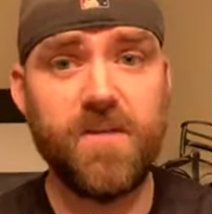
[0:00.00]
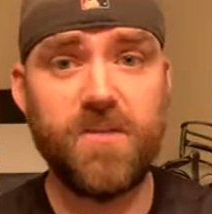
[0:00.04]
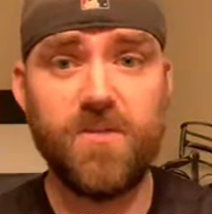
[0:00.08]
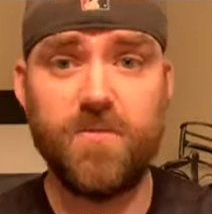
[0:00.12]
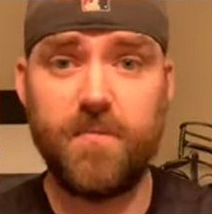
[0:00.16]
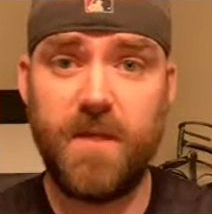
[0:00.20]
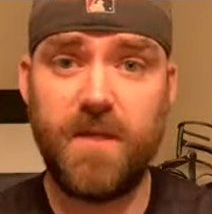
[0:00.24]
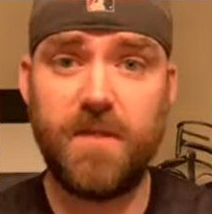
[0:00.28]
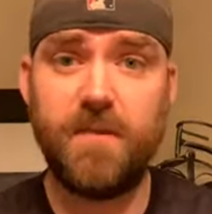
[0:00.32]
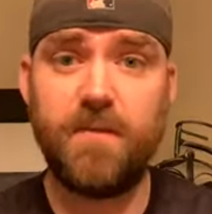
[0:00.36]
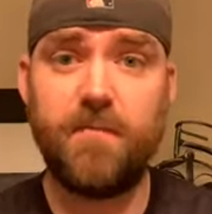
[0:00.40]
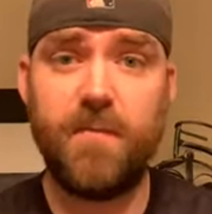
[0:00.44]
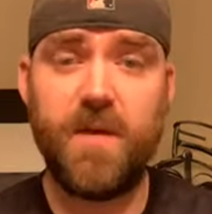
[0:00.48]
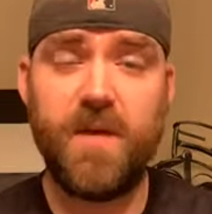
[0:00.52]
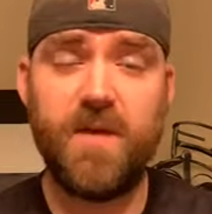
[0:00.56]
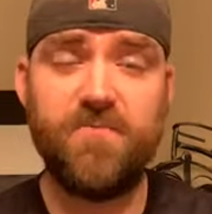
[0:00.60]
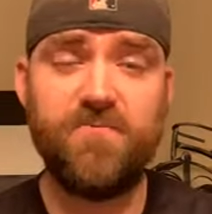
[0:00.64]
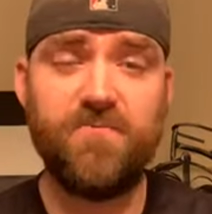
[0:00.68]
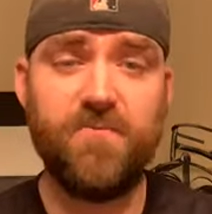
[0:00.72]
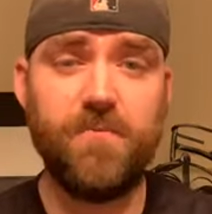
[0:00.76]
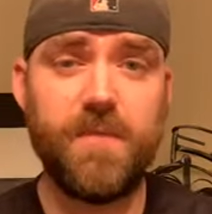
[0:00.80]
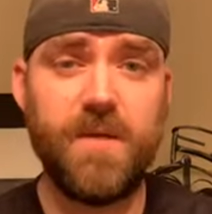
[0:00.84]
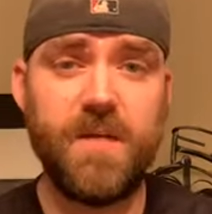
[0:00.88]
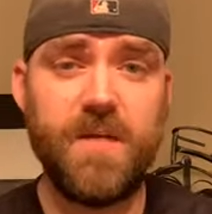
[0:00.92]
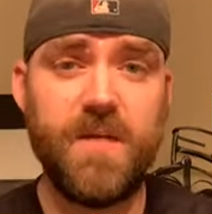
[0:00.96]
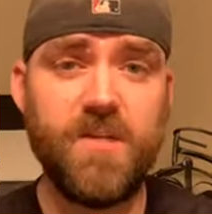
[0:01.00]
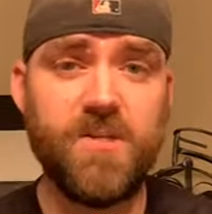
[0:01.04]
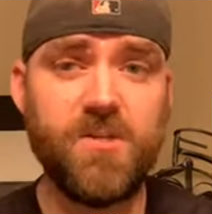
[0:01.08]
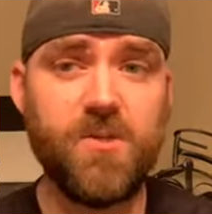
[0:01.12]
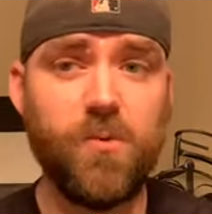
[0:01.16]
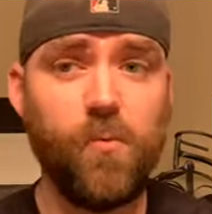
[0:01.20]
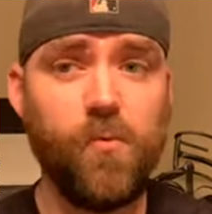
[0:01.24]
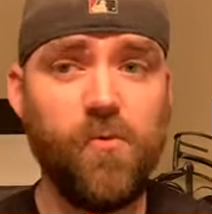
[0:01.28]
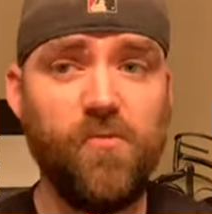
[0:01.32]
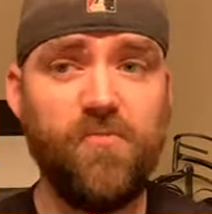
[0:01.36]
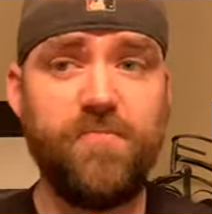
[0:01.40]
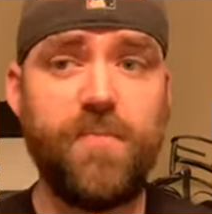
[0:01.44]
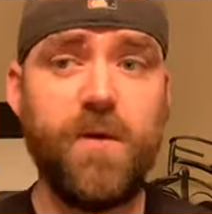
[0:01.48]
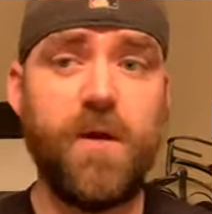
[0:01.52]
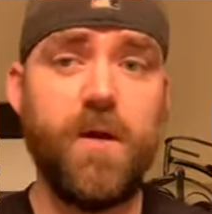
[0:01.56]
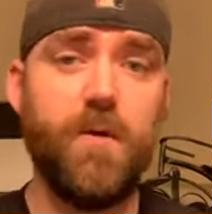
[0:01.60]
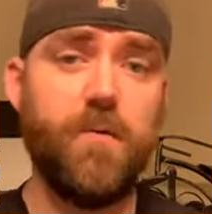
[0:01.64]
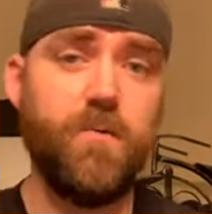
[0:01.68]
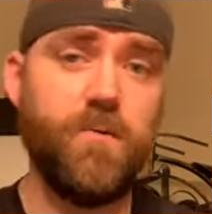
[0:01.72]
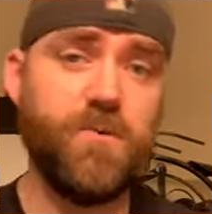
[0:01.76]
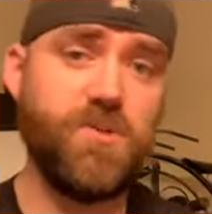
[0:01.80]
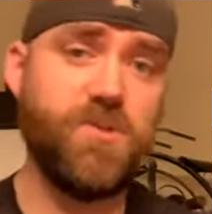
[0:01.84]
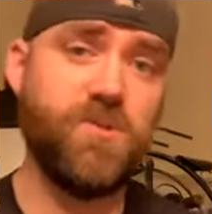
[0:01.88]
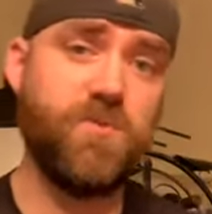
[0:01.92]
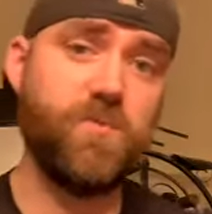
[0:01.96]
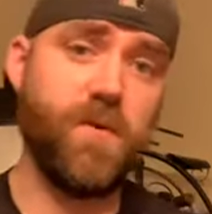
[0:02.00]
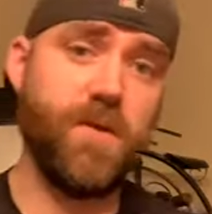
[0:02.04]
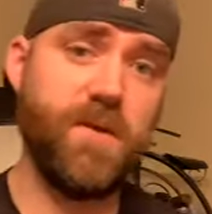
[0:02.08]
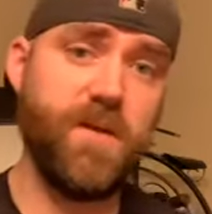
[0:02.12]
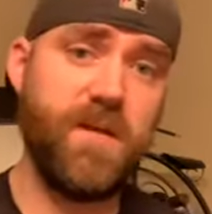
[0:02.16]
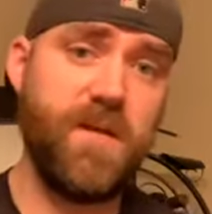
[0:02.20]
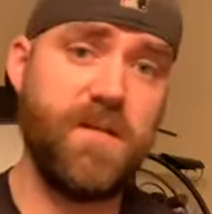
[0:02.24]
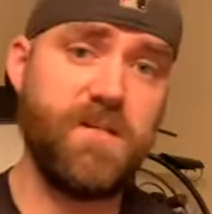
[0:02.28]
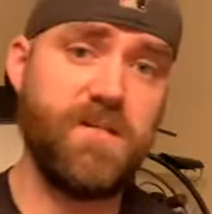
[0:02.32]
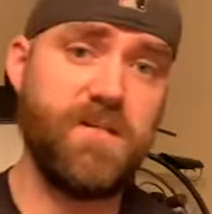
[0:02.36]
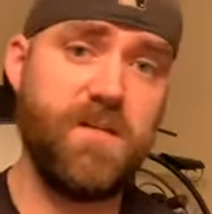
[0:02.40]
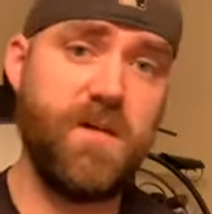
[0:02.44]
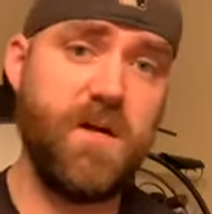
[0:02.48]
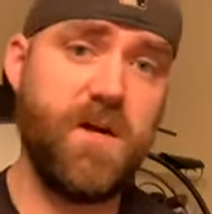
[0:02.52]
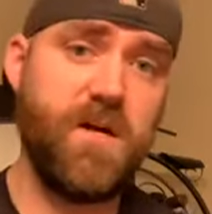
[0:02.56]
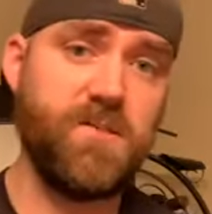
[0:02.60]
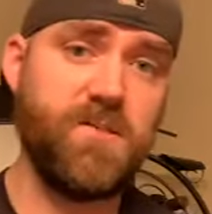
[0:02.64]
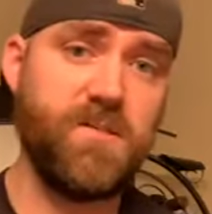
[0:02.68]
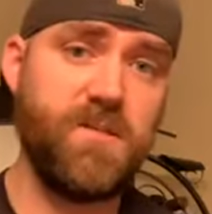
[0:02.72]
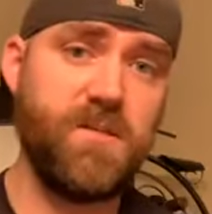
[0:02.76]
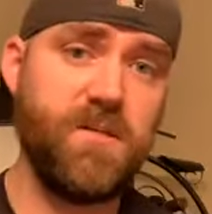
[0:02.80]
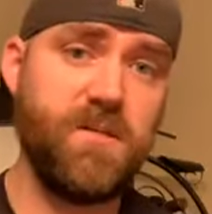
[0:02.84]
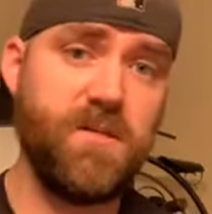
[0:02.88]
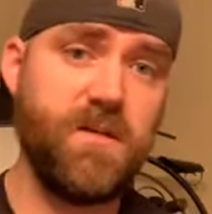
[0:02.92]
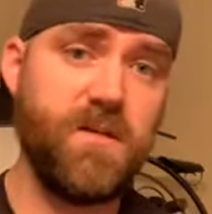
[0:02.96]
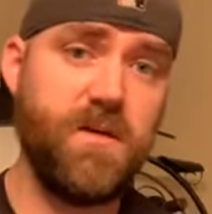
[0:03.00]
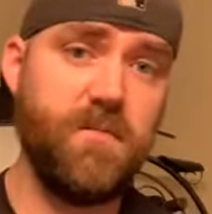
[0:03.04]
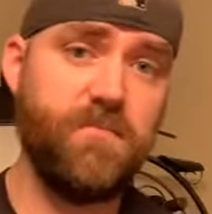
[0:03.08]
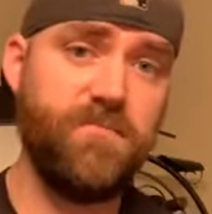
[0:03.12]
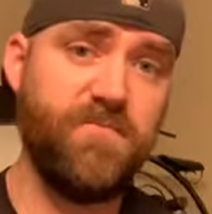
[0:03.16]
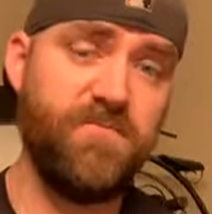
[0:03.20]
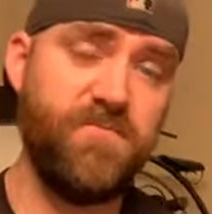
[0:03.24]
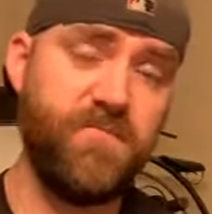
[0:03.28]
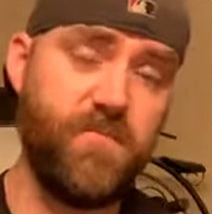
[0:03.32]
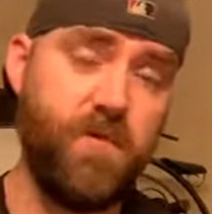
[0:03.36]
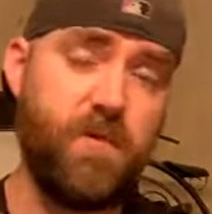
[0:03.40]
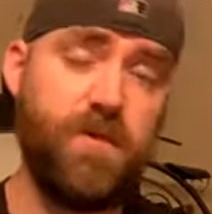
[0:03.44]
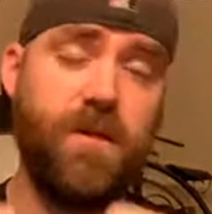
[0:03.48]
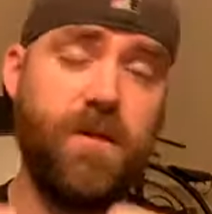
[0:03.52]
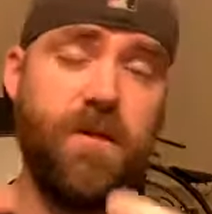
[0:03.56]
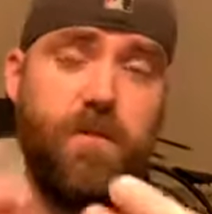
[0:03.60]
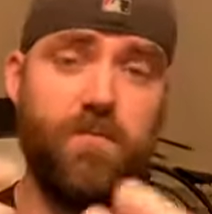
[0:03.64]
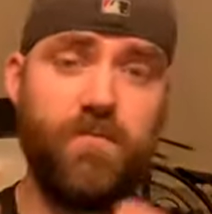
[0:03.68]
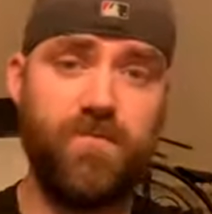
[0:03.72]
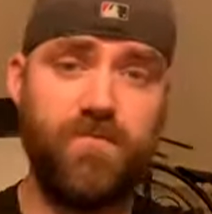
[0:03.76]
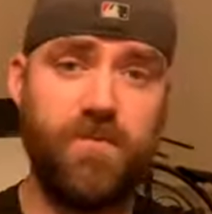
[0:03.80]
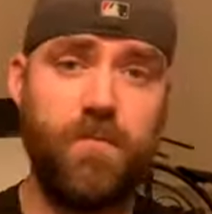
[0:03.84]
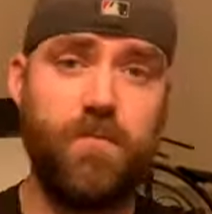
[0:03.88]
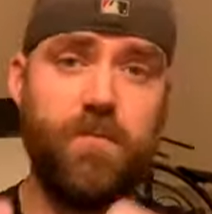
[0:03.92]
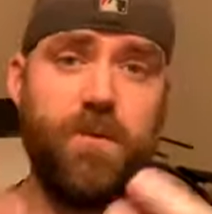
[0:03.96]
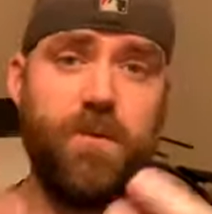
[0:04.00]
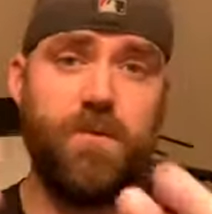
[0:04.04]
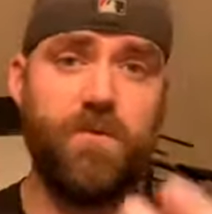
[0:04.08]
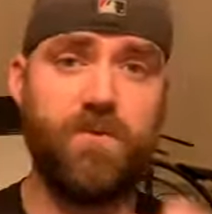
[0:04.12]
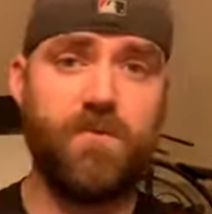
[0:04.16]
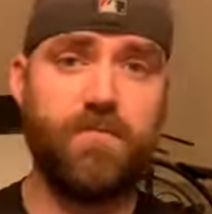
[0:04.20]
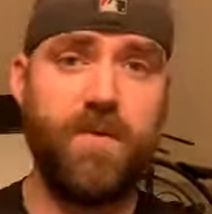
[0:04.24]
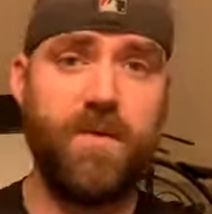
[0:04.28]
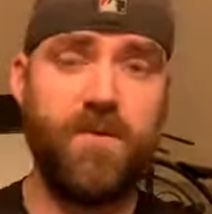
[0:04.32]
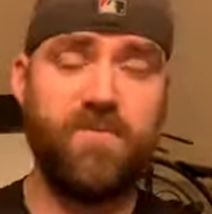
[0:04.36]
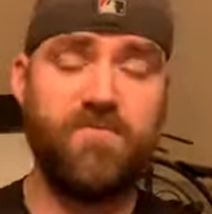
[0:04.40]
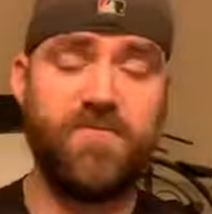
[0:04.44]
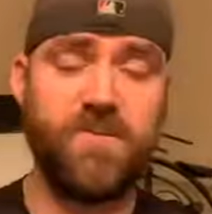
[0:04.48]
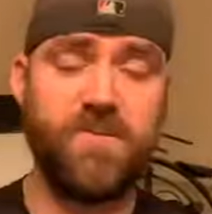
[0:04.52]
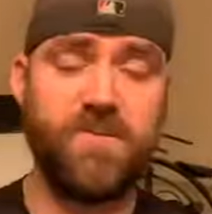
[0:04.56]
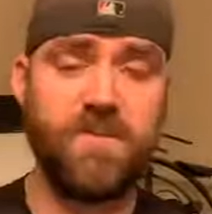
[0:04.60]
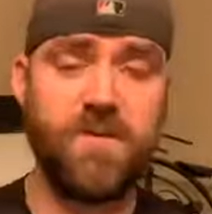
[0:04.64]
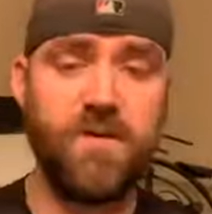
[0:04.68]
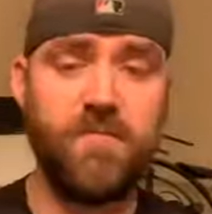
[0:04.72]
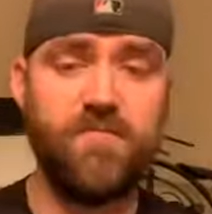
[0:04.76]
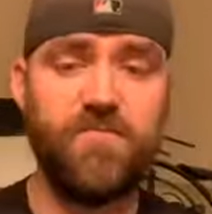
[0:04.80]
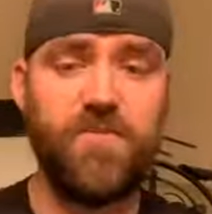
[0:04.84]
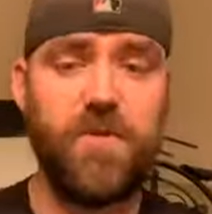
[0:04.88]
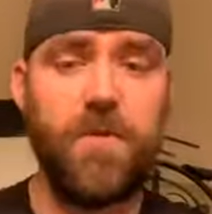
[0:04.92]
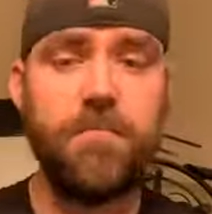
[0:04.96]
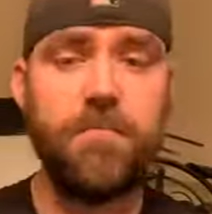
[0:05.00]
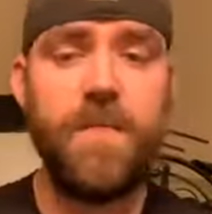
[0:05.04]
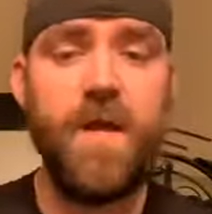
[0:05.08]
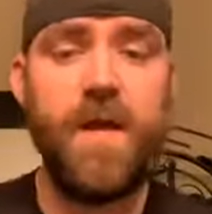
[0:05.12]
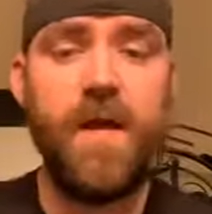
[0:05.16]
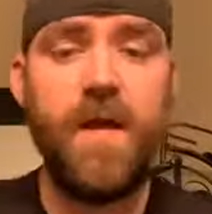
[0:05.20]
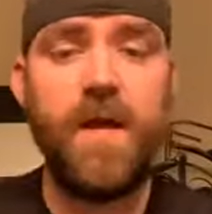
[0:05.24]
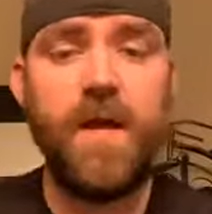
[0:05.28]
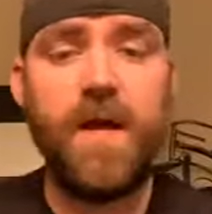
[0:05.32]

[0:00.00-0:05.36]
It's mainly made from the Nasha Wolfberry, which is where the antioxidant comes from, and those benefits come from.